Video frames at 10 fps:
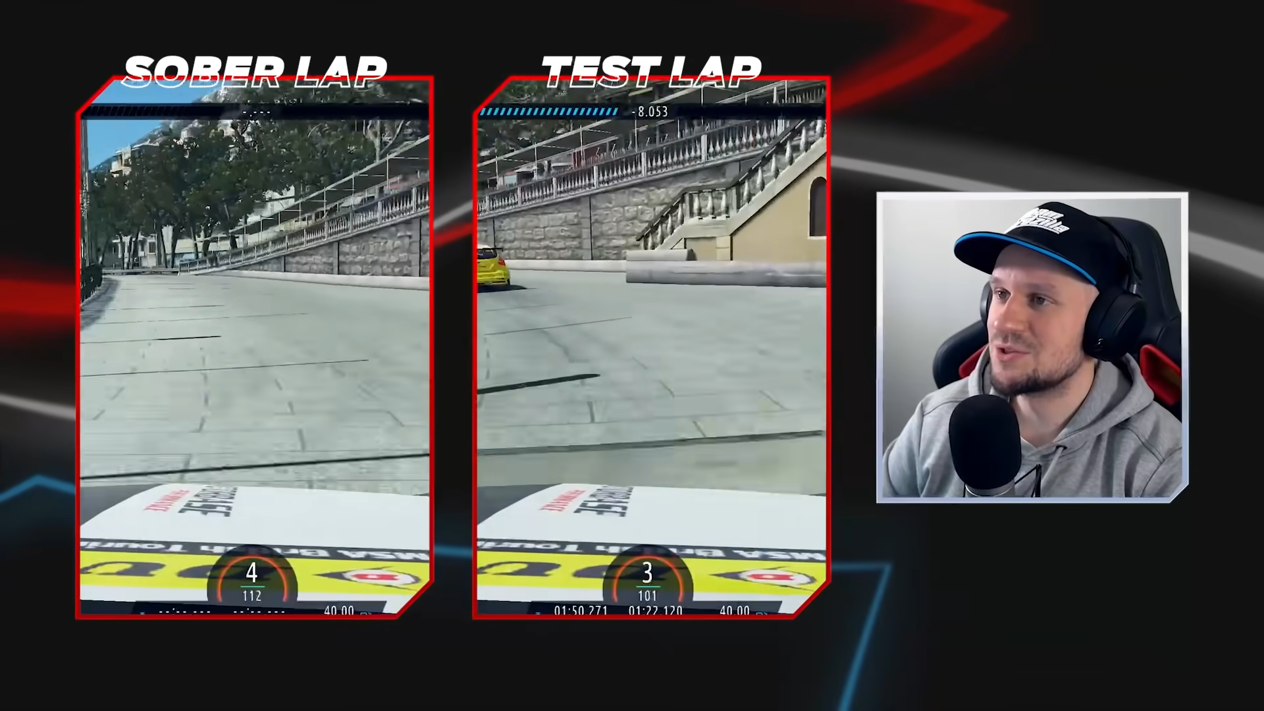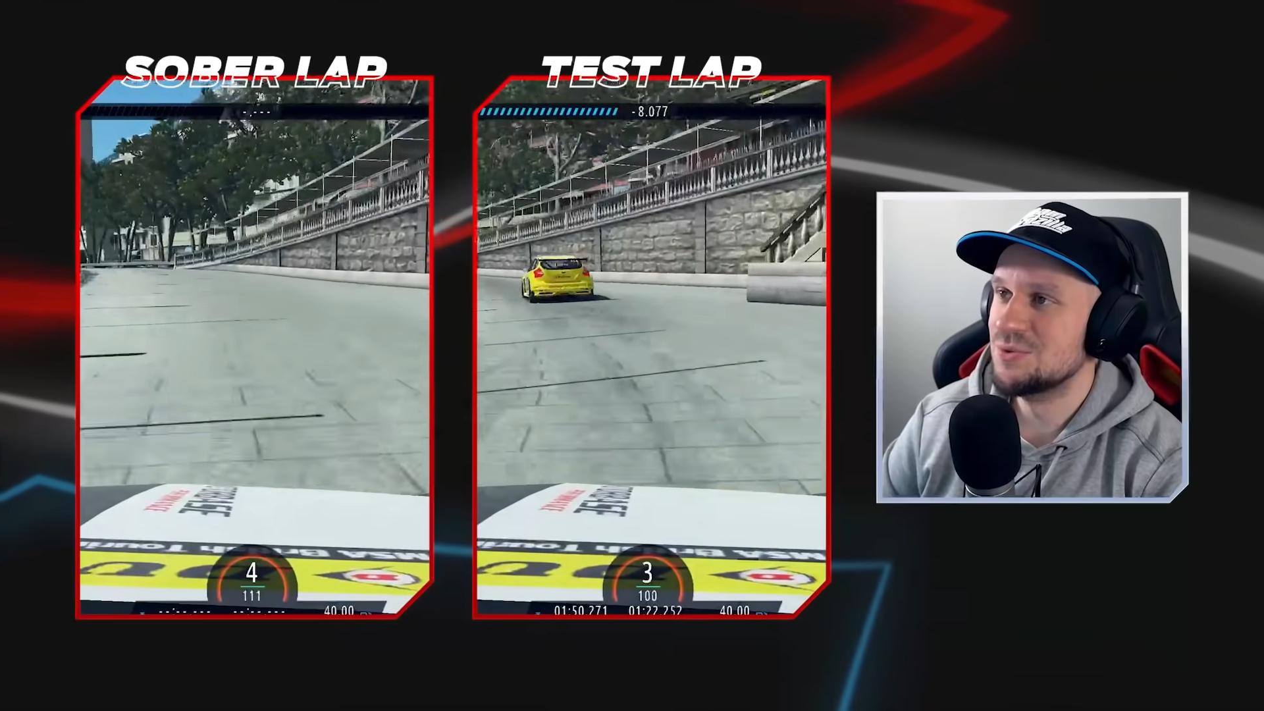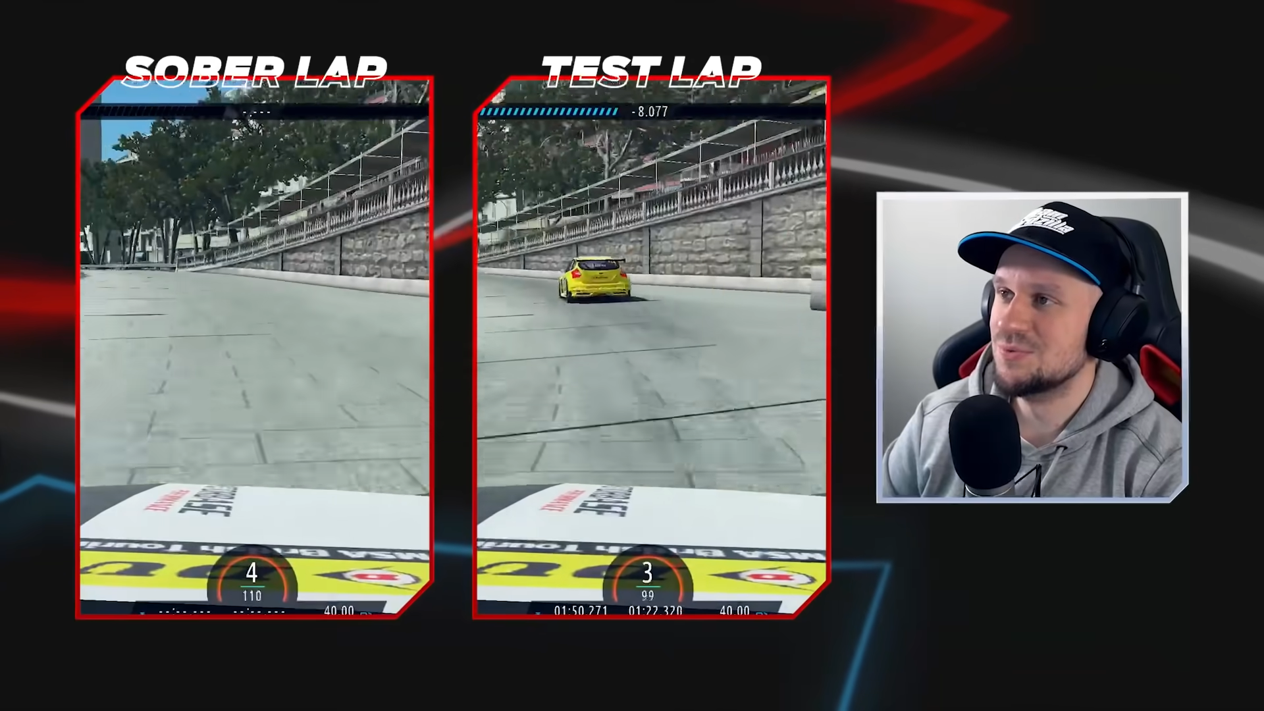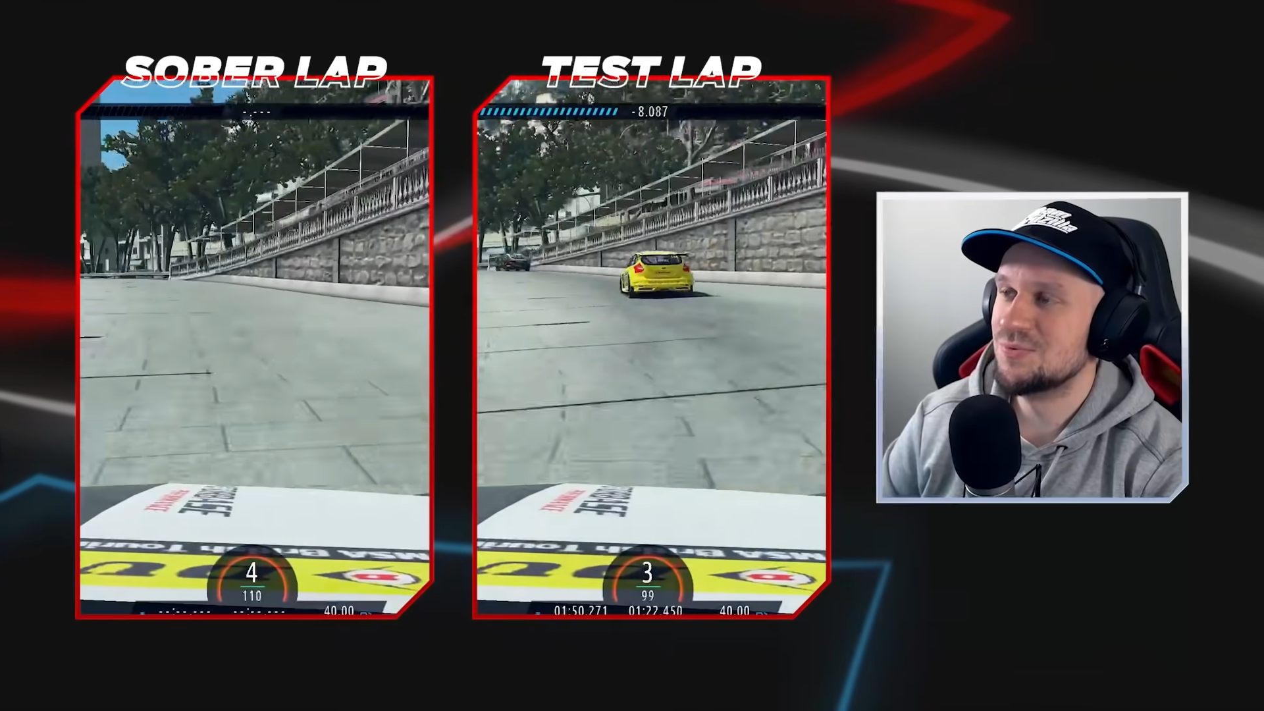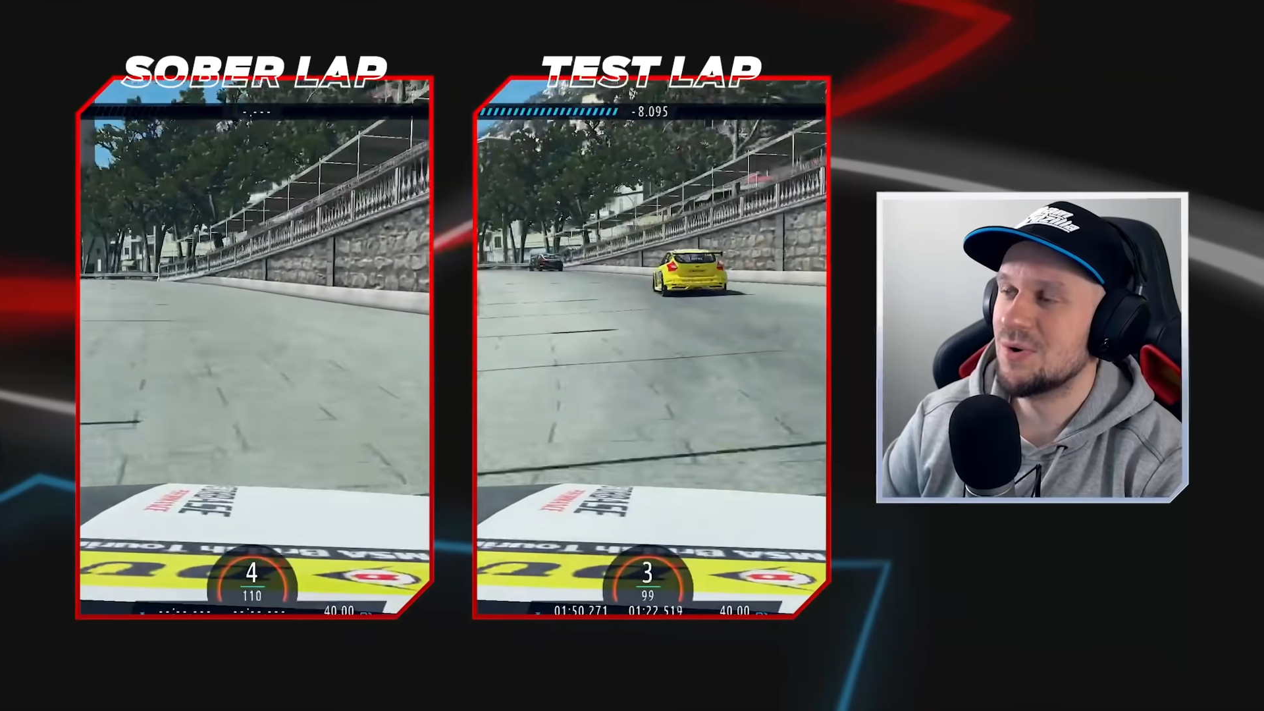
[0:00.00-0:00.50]

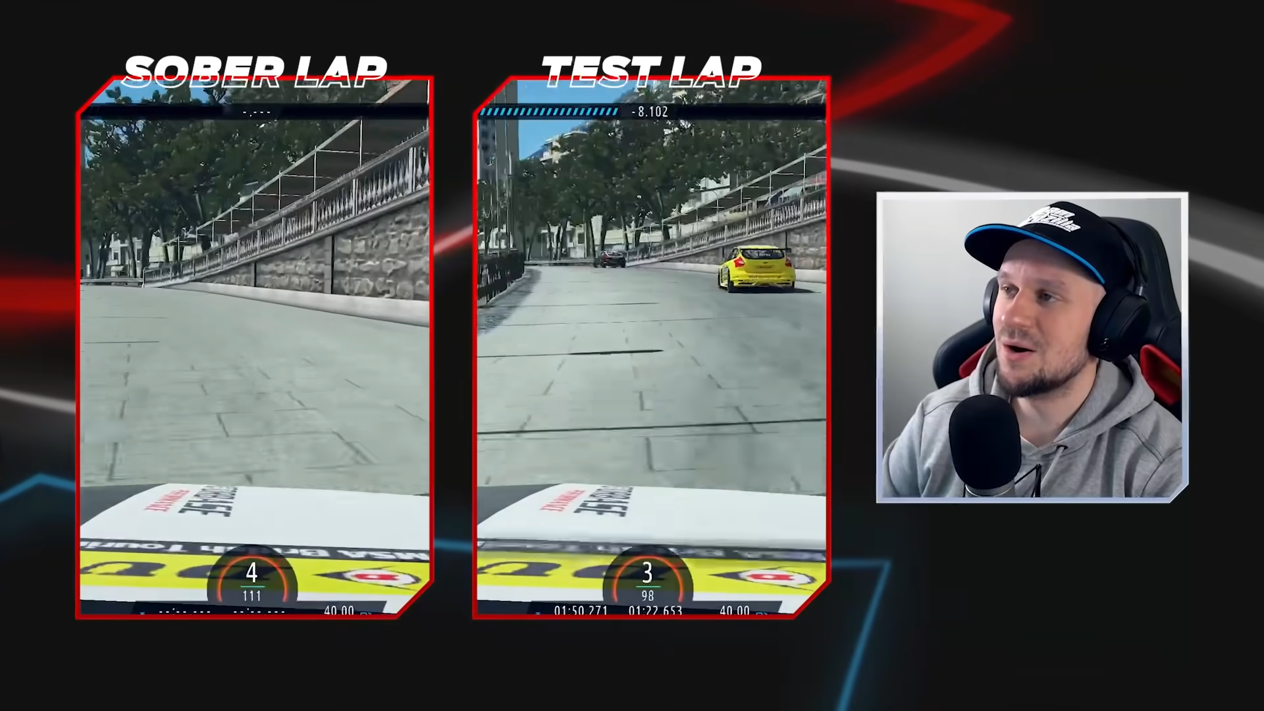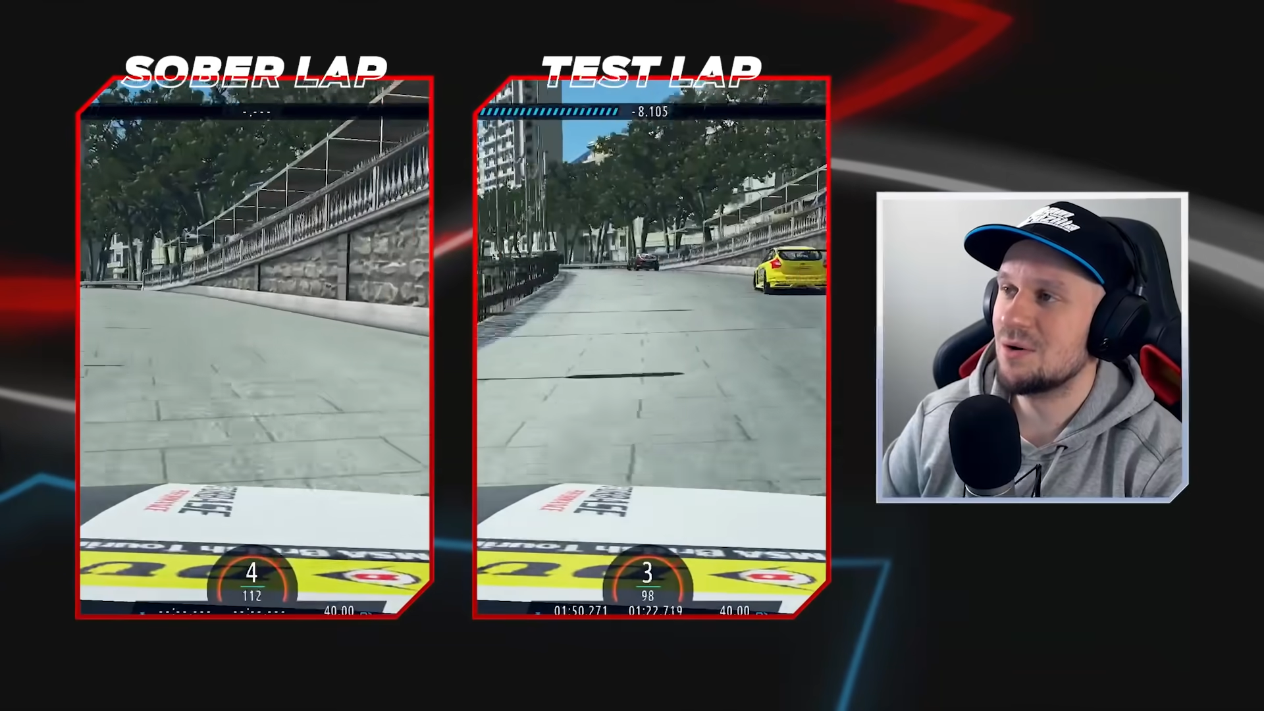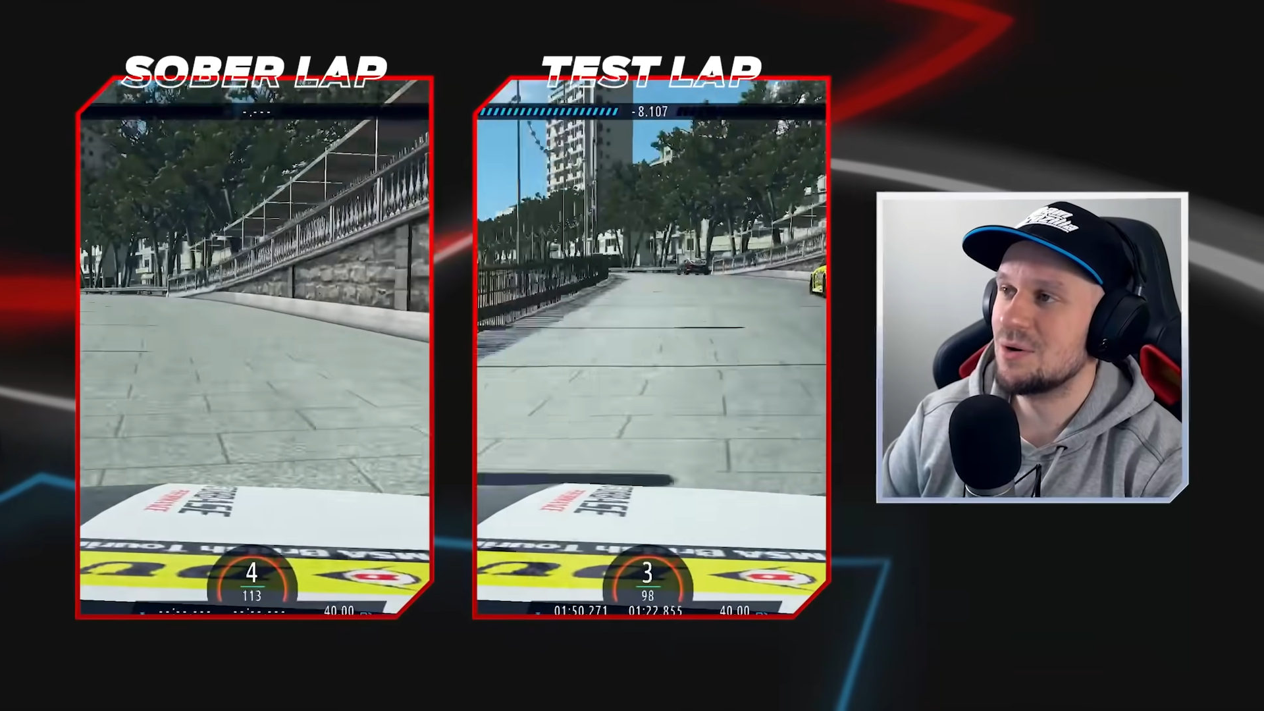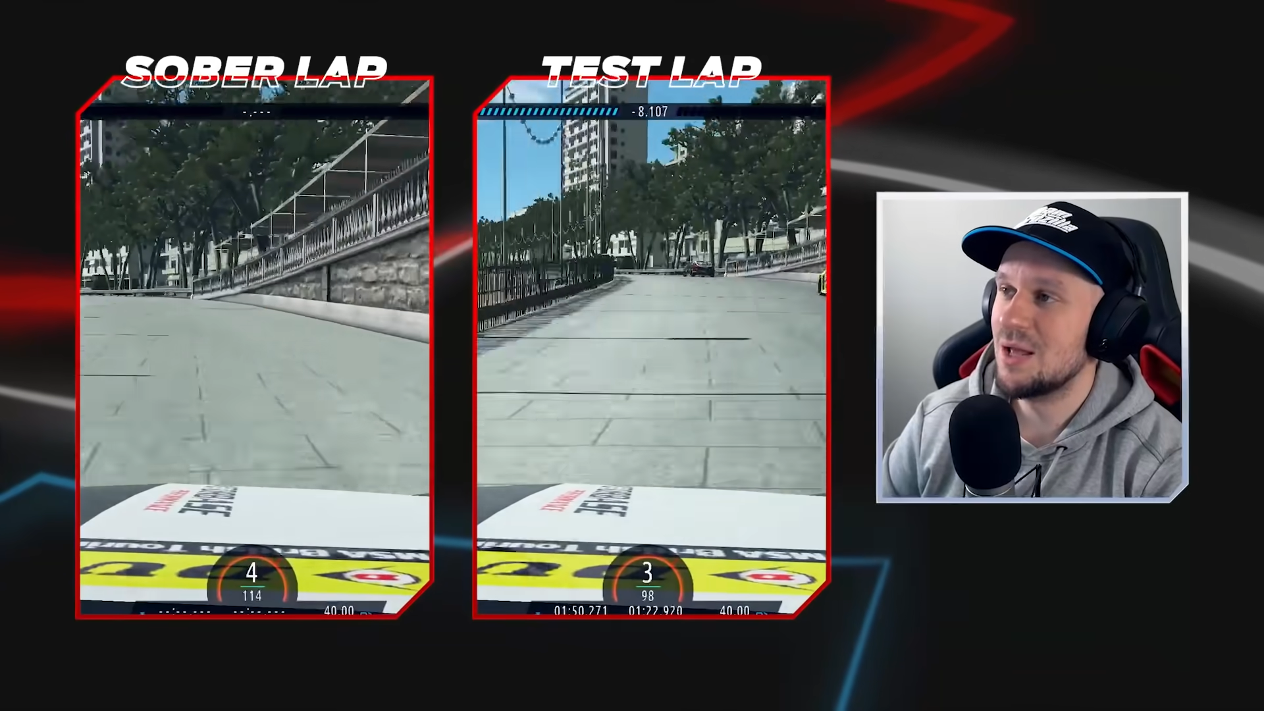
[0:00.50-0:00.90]
too far